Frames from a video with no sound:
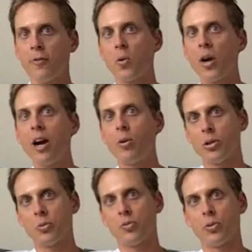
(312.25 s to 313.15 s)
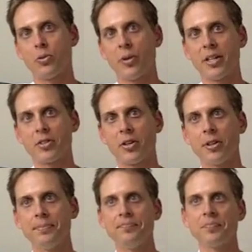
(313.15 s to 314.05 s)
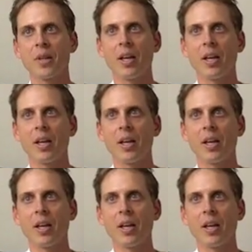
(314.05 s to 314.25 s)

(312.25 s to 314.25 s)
4 hours before the race start